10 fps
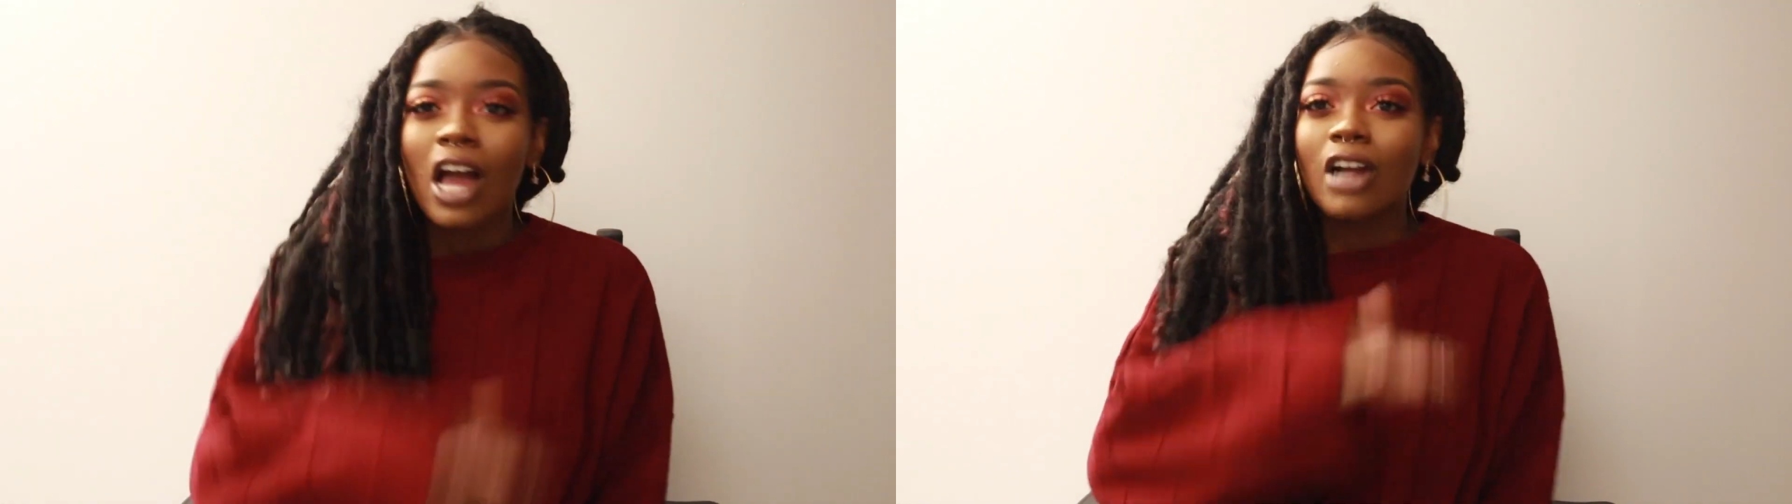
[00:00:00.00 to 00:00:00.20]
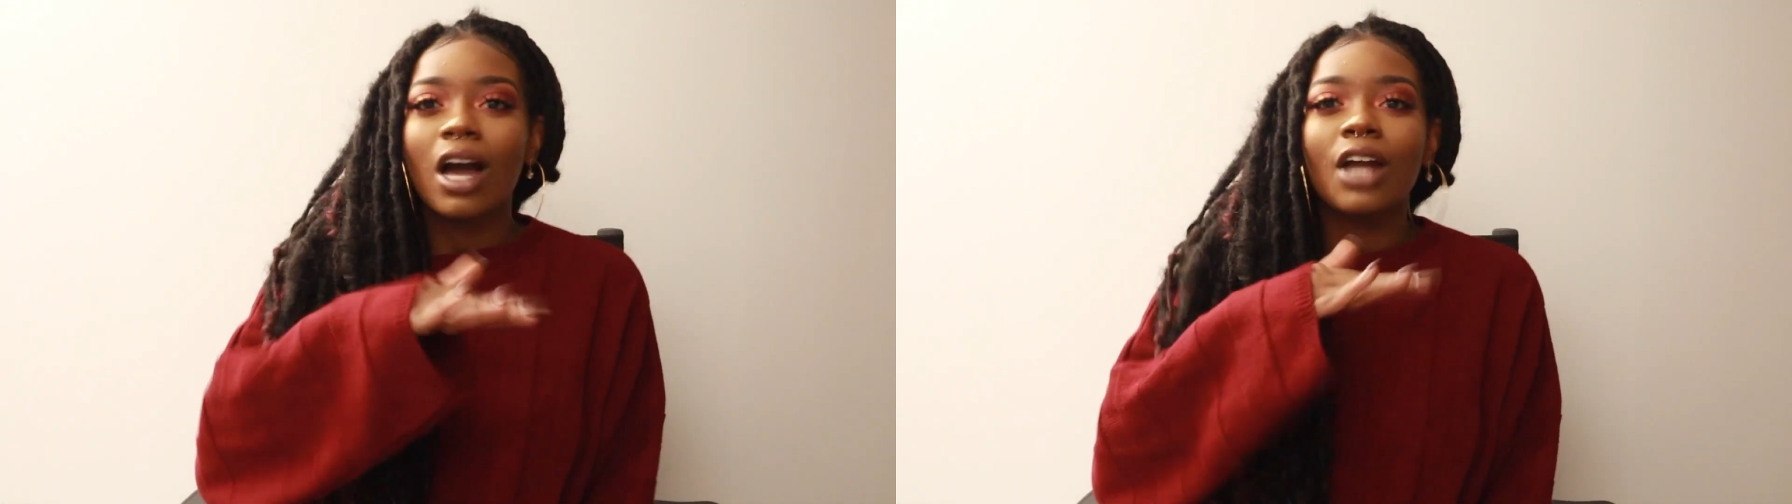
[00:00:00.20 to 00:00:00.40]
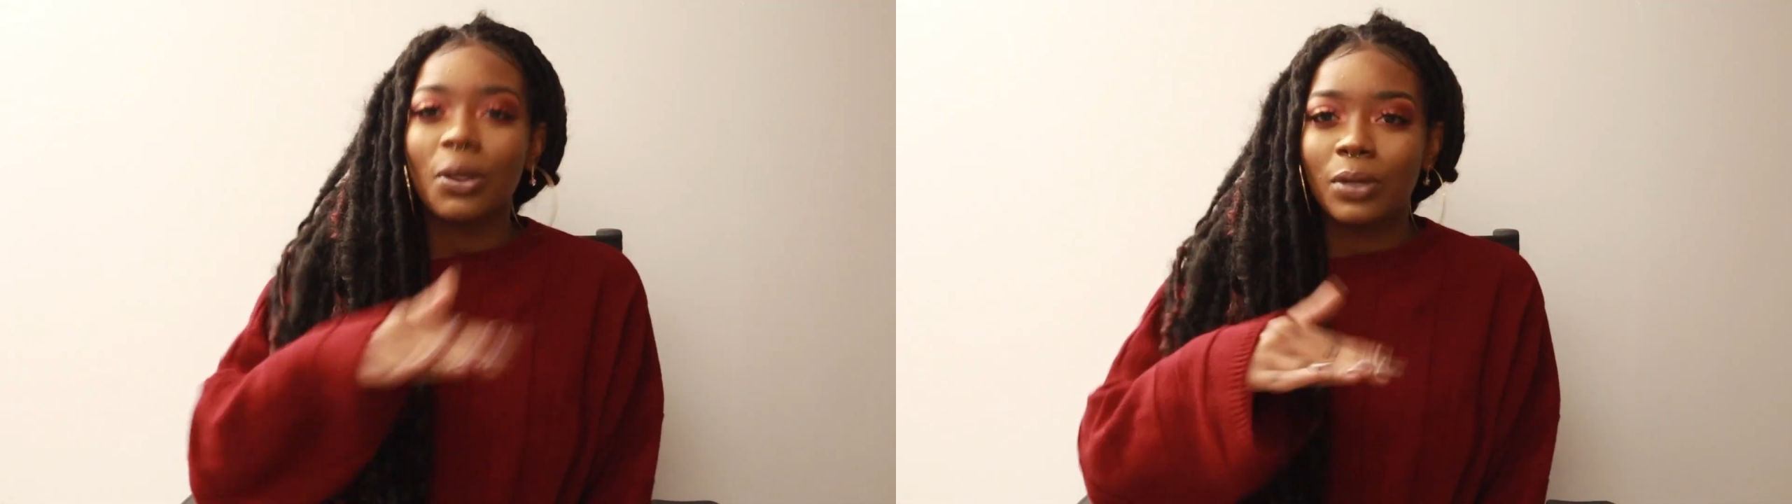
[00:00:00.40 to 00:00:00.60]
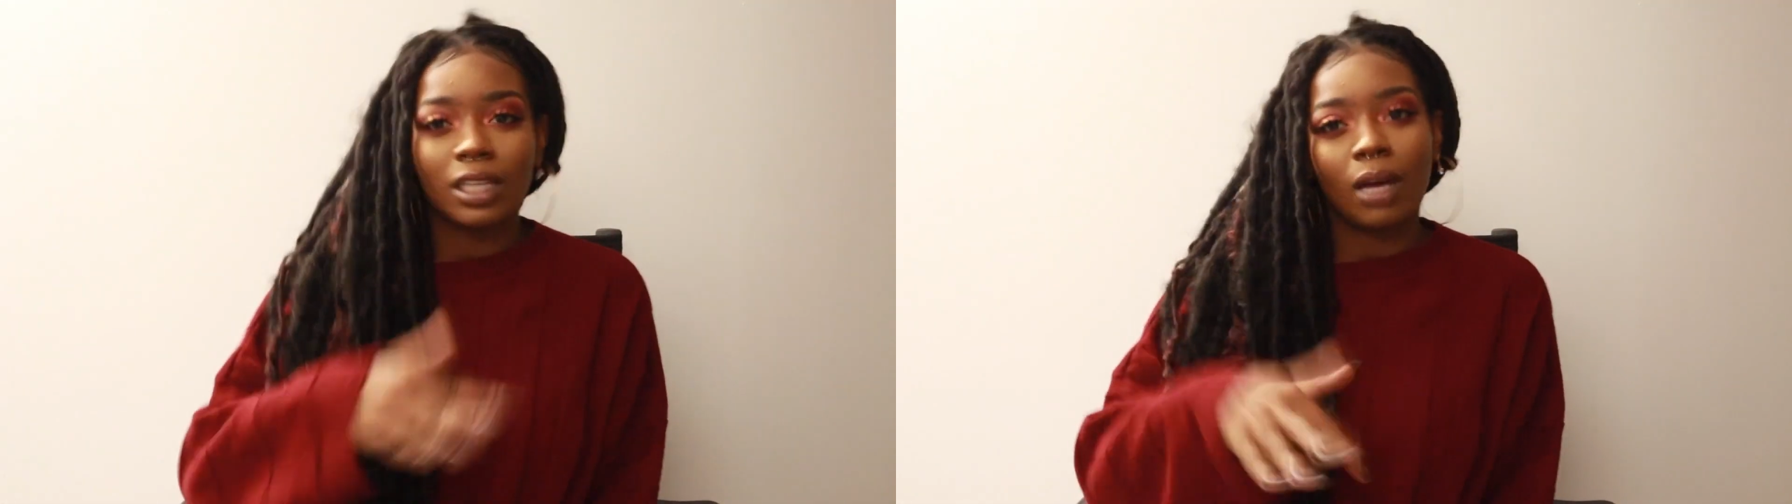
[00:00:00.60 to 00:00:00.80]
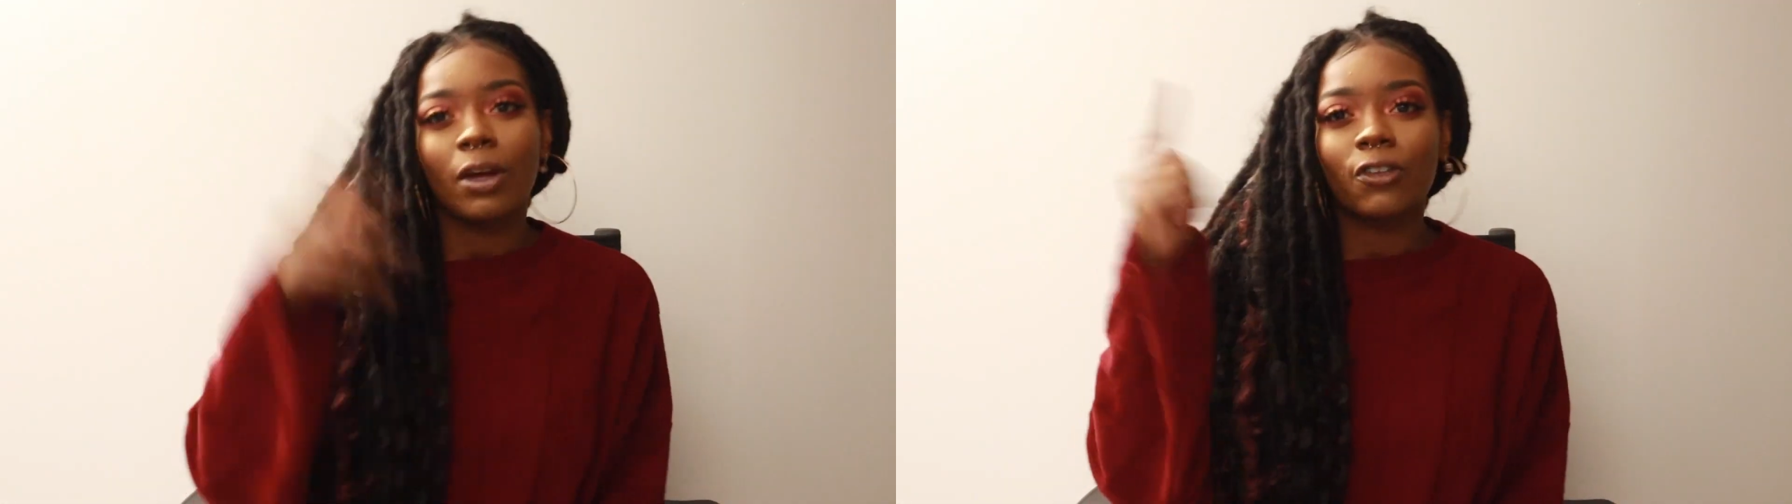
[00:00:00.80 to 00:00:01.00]
Y'all know what's
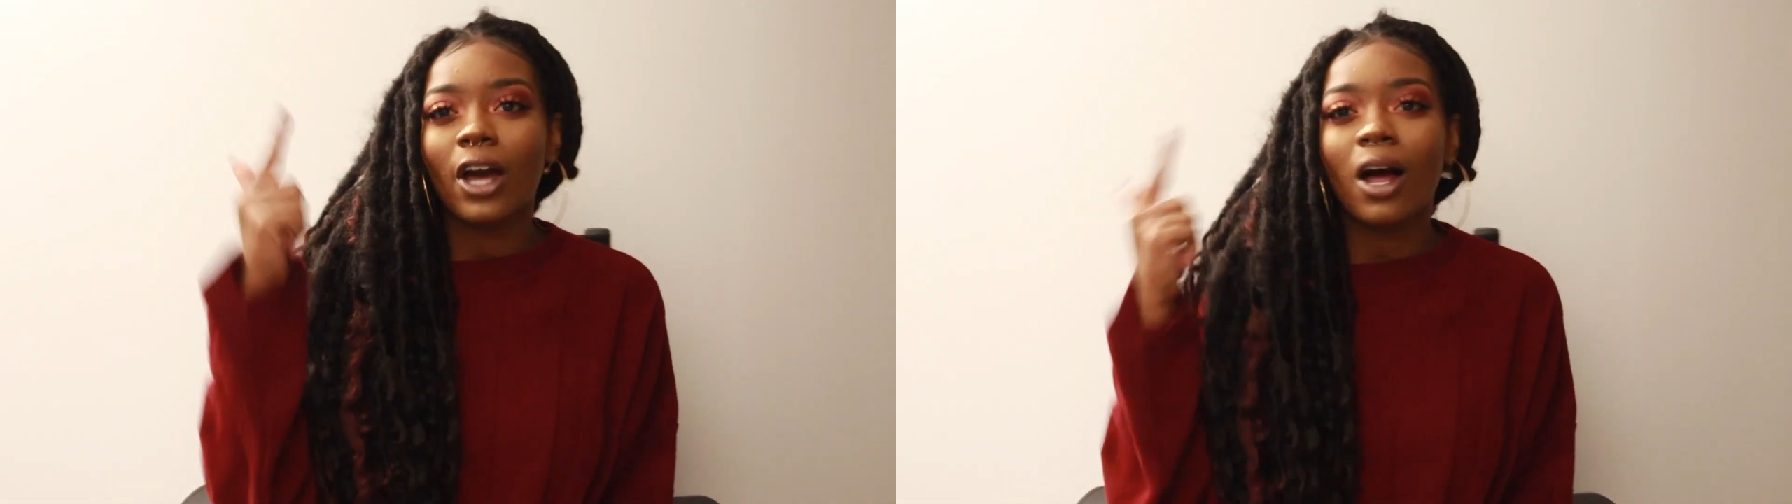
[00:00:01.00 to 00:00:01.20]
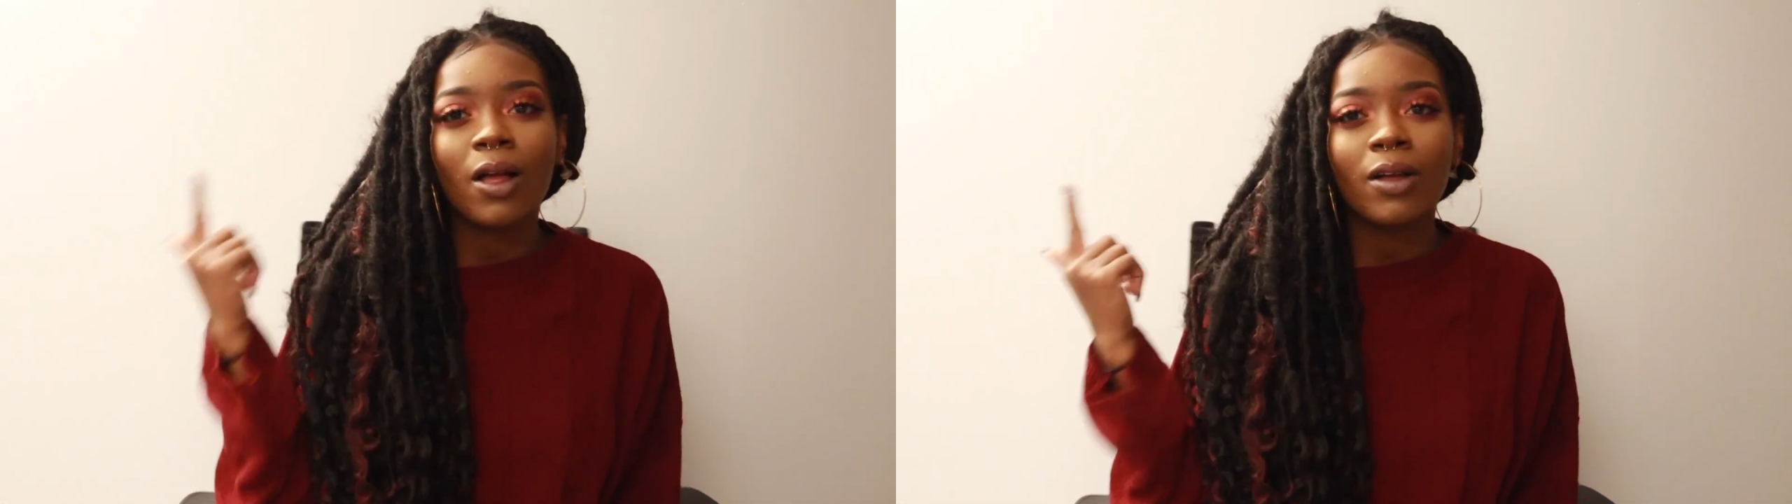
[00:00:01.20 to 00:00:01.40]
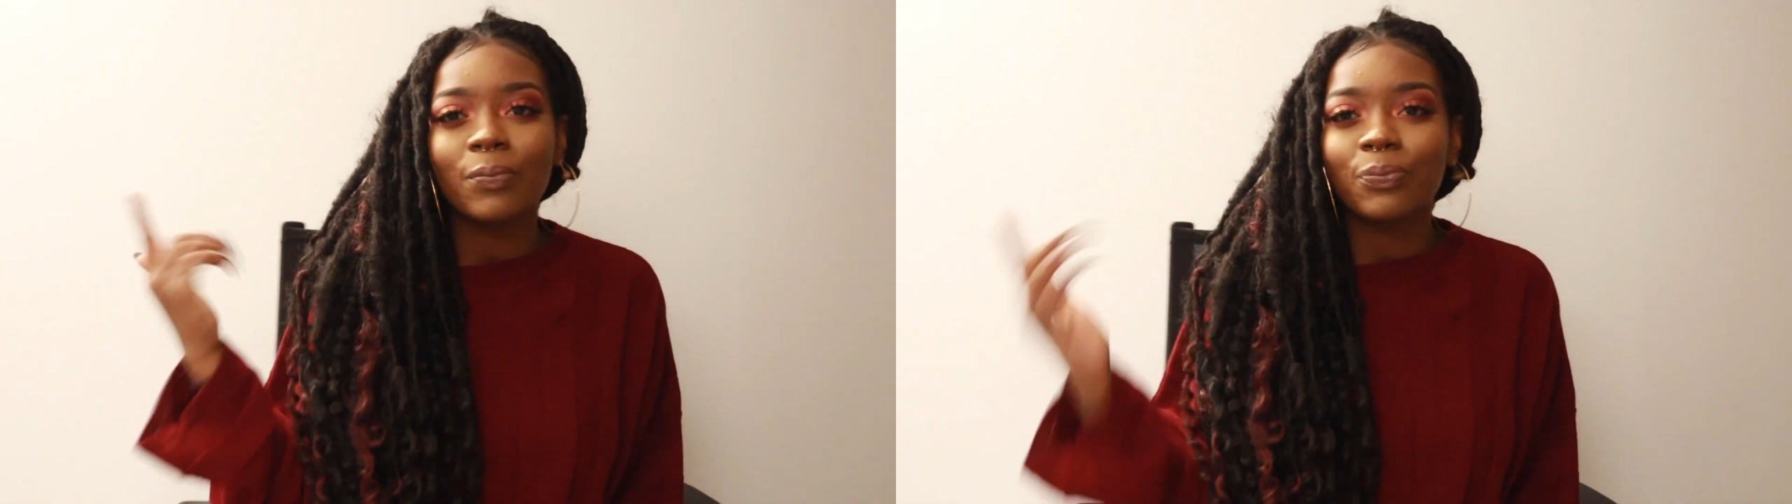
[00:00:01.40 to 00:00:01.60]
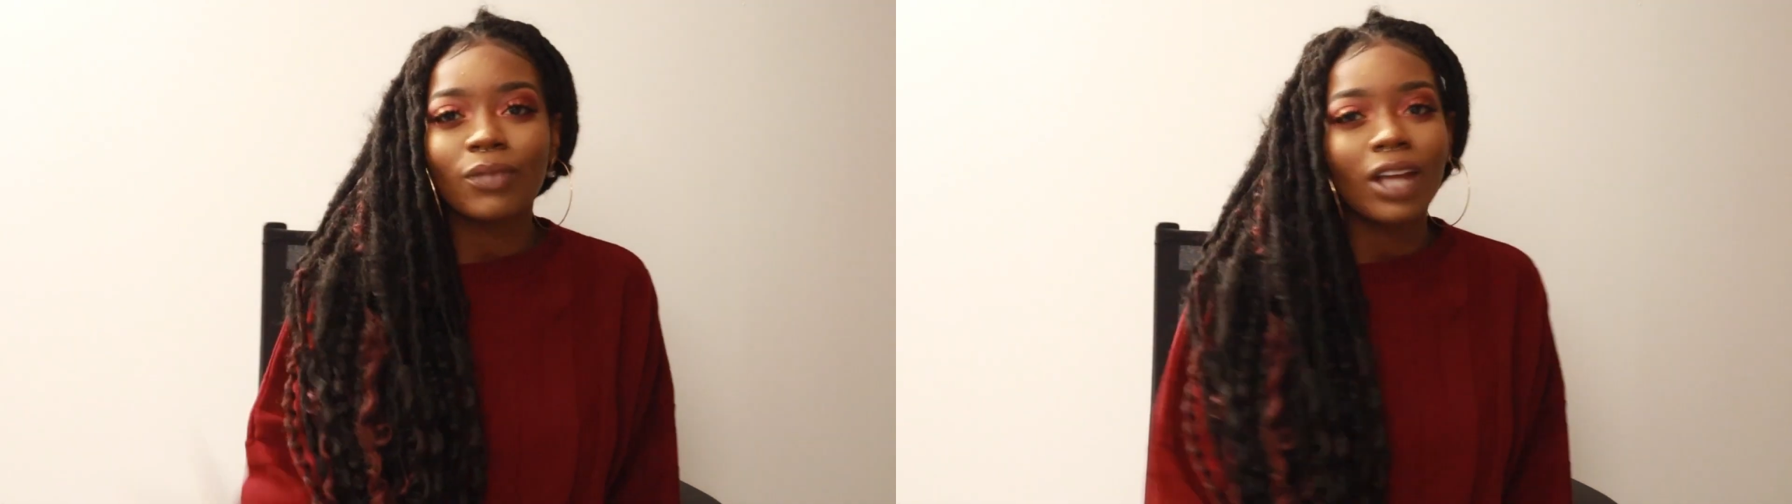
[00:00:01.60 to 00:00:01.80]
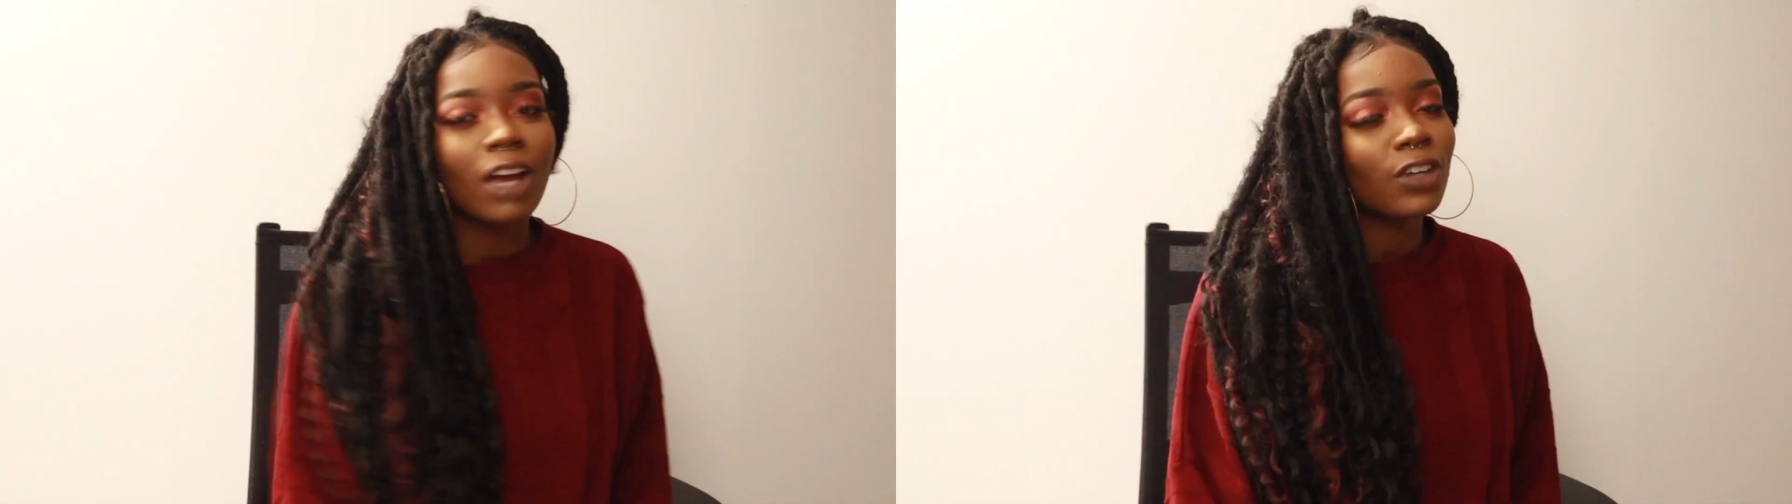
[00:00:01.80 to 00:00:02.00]
up. If
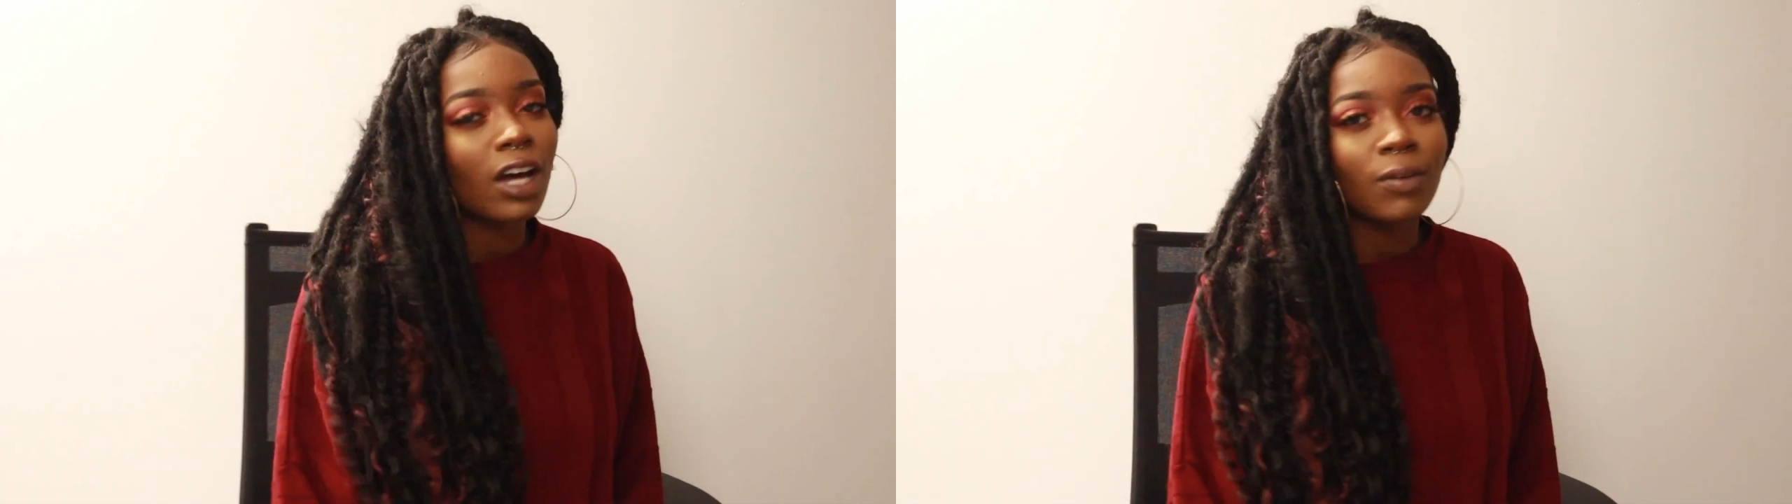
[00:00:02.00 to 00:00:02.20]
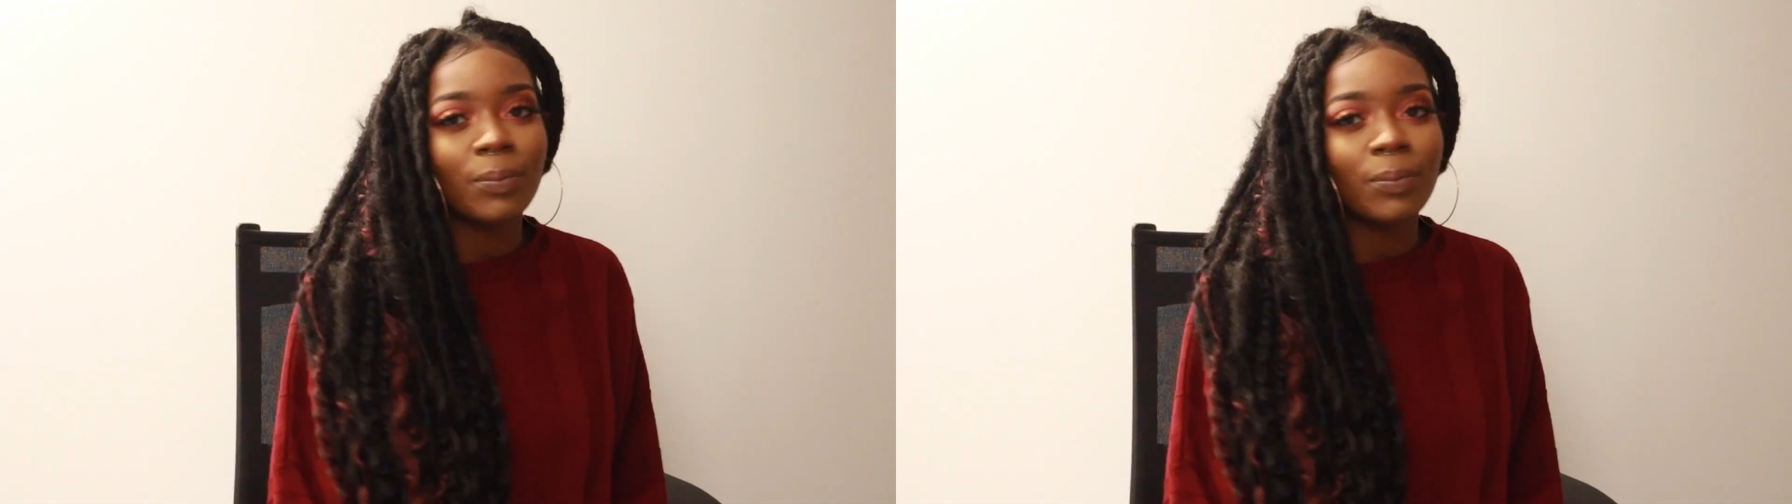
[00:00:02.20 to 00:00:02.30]
y'all